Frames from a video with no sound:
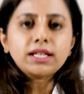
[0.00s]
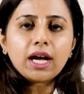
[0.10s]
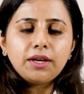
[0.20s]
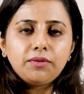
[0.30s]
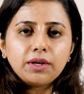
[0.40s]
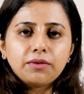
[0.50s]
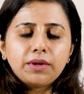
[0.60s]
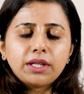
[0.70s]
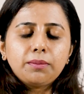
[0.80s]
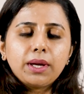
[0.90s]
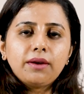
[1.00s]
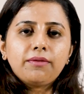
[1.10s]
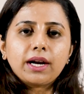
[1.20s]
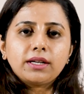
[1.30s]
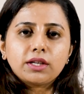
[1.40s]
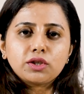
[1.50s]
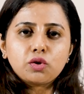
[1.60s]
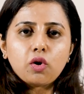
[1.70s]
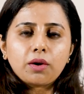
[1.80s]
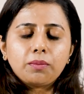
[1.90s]
is IVF, where the male factor
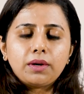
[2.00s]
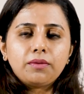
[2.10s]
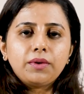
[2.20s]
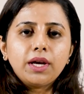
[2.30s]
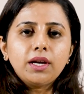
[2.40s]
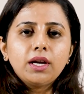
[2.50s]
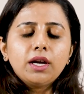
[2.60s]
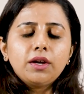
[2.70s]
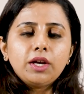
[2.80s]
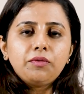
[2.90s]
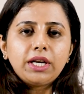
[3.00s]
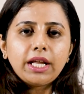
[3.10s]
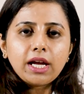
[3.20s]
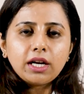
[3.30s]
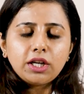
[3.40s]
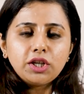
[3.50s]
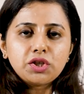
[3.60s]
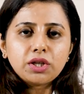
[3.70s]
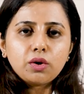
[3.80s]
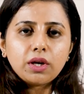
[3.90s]
is normal, where if we take a
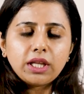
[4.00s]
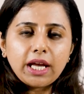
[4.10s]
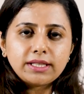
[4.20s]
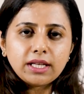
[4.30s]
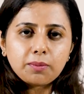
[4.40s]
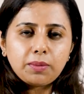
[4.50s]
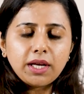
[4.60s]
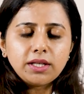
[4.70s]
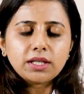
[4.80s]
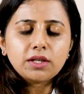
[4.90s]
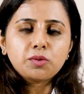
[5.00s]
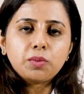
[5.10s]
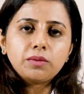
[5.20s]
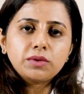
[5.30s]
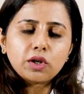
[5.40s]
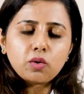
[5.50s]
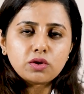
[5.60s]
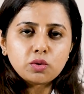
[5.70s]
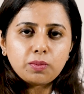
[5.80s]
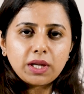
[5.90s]
dish, the eggs are placed, sperms are
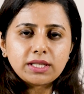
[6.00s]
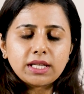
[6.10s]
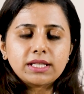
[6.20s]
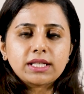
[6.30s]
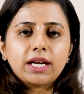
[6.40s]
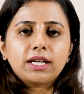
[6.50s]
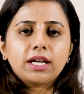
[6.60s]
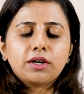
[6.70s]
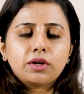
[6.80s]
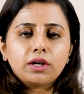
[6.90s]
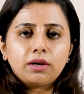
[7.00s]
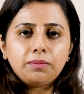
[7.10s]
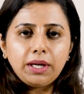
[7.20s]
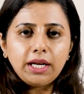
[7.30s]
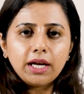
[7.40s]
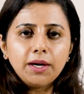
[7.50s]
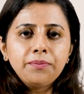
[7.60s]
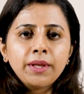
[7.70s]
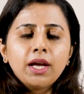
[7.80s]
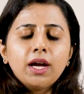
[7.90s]
also placed inside that media,
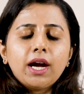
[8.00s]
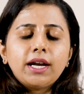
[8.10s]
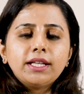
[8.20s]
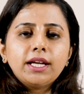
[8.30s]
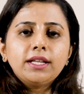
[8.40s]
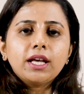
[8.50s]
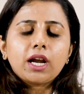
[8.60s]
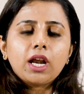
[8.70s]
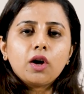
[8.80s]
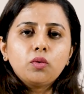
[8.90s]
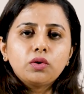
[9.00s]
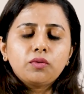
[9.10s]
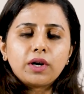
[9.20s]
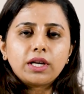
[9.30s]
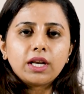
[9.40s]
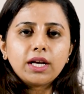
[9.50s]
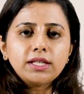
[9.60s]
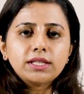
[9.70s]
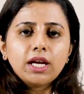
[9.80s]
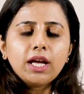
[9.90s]
and then they are allowed to
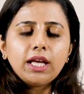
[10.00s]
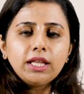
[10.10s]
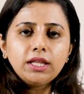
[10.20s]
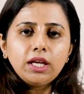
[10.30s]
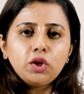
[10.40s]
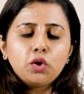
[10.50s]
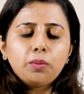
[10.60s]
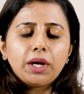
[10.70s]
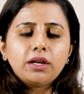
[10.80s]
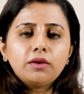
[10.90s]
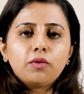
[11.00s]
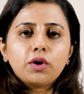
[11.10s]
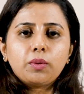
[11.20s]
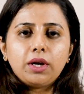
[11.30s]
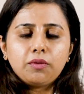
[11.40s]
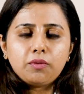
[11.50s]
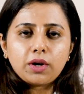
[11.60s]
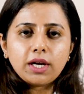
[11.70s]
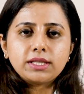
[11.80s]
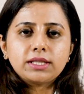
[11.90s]
fertilize in the incubator for
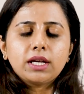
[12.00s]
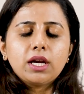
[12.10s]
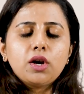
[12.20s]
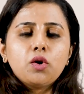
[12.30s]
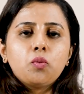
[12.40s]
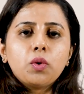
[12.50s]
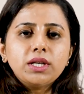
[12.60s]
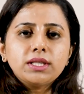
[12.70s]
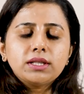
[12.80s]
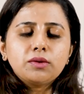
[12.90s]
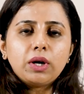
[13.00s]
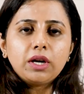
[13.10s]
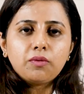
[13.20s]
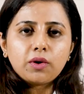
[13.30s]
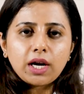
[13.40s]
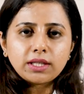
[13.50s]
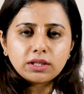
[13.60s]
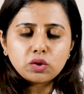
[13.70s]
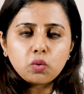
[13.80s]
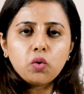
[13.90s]
24 hours. Once 24
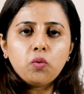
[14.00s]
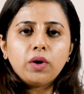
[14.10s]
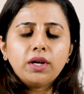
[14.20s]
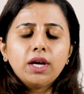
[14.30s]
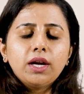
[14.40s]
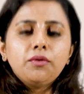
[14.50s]
hours is over,